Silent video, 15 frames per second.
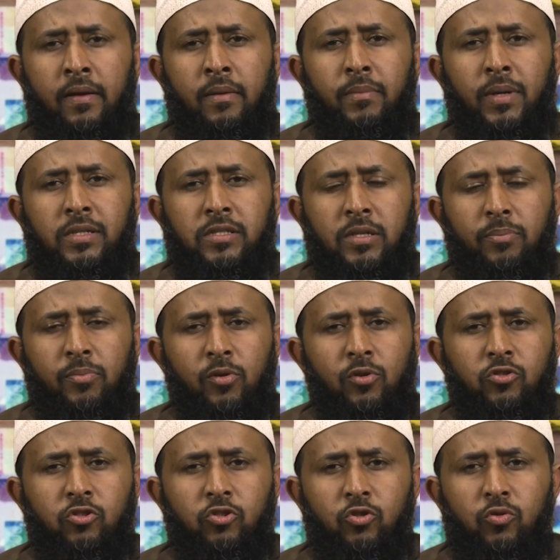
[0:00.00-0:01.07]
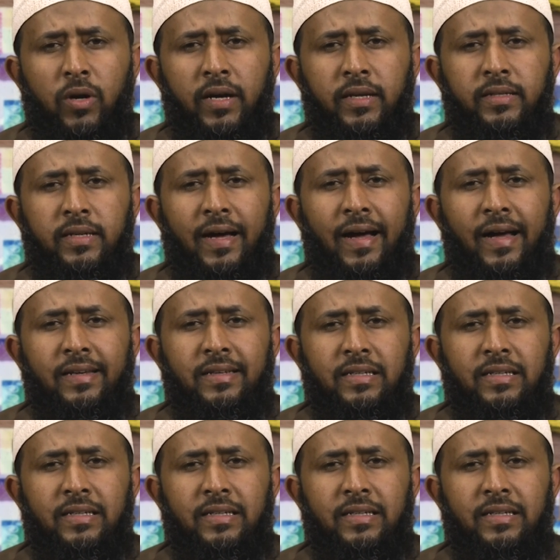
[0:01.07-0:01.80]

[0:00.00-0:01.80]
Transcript: But suppose you had an